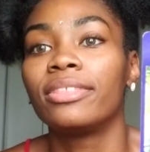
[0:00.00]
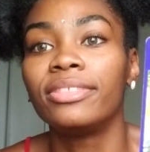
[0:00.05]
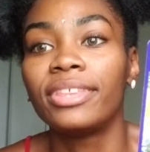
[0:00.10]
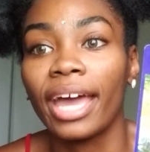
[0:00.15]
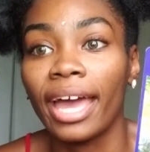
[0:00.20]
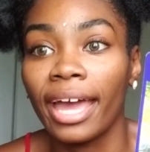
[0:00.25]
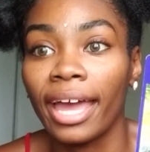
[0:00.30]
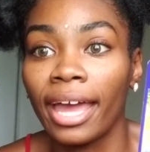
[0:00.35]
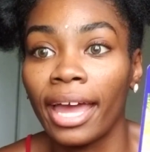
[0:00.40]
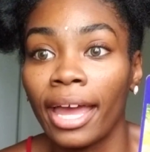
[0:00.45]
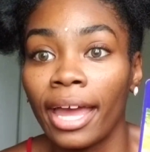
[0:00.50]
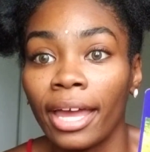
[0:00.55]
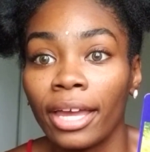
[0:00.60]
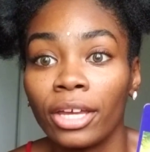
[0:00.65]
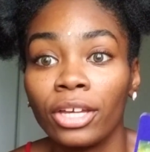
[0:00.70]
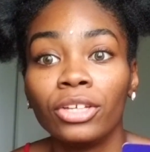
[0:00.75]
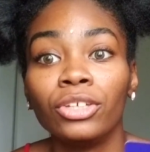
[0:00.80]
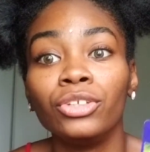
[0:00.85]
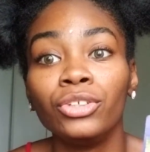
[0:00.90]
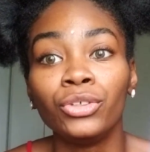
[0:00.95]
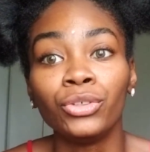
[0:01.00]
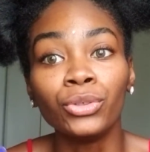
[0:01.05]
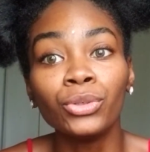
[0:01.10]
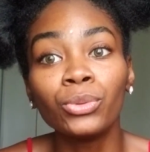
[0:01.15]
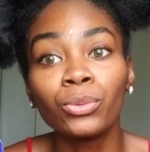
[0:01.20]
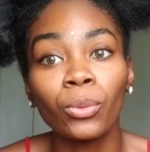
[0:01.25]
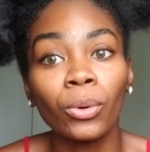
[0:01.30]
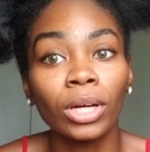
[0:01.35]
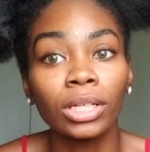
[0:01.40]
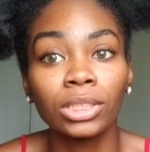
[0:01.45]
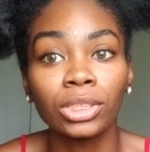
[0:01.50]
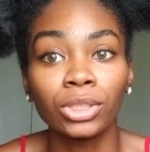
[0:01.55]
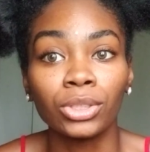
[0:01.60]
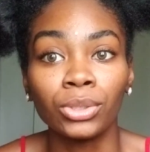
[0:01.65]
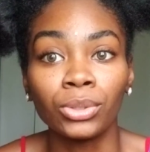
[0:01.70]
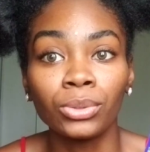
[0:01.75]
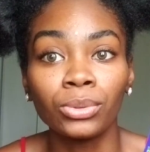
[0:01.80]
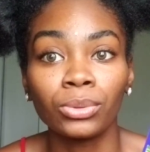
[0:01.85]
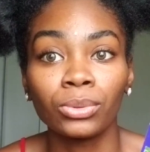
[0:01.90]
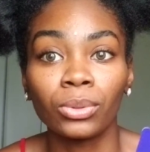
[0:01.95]
that you want to
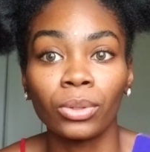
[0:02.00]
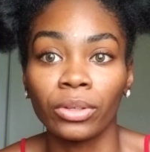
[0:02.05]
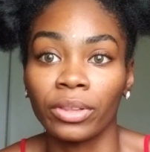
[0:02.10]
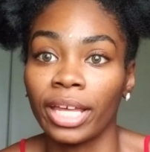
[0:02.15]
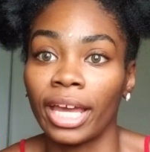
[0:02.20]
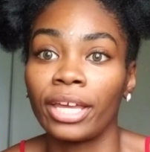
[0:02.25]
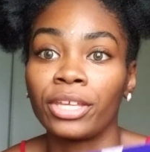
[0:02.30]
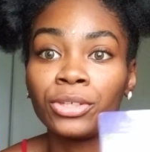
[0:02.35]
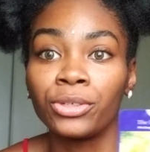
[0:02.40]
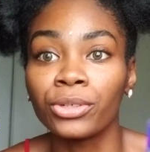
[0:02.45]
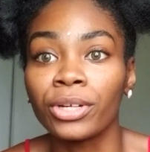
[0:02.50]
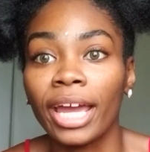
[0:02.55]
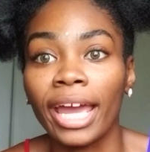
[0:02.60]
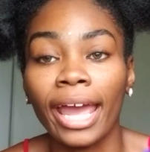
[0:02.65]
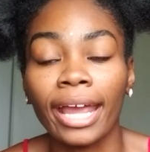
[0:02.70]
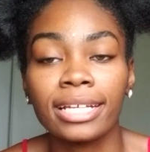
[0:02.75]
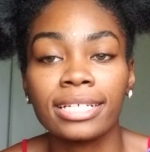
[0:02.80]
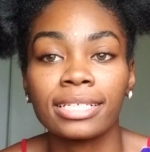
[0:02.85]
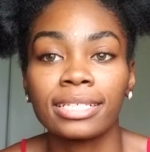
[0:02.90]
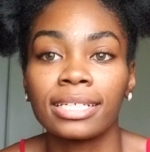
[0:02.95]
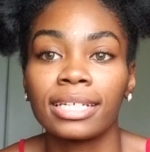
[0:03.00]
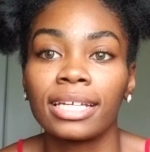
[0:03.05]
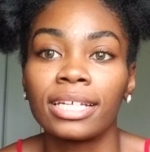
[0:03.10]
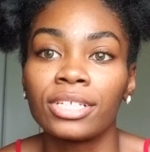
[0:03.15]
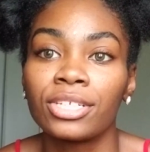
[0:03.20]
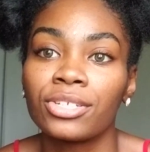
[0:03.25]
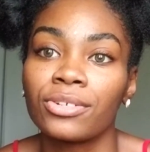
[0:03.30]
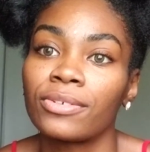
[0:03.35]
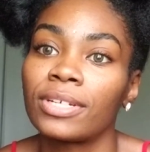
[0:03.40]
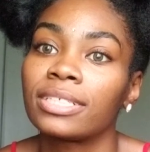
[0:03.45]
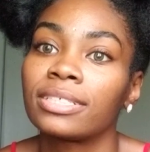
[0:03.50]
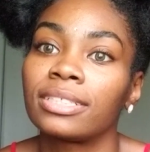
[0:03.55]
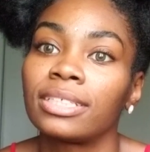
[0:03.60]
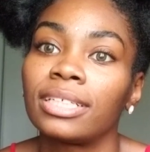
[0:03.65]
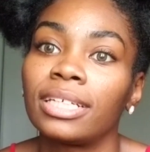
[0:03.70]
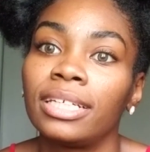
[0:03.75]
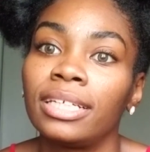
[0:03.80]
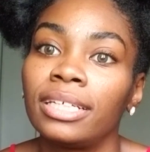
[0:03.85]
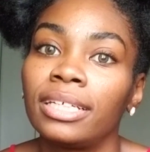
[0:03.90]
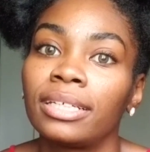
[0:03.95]
do, or that you're actually
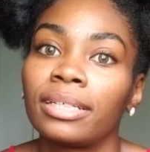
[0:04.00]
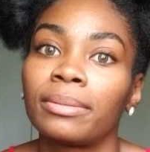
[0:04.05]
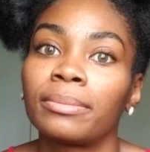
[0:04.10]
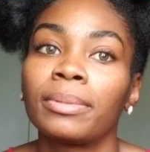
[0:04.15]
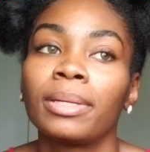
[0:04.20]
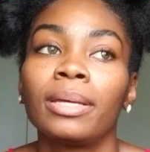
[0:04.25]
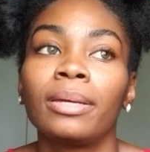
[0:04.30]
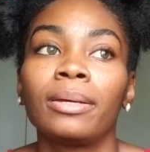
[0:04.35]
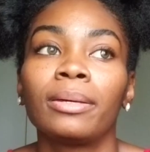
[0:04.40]
interested in,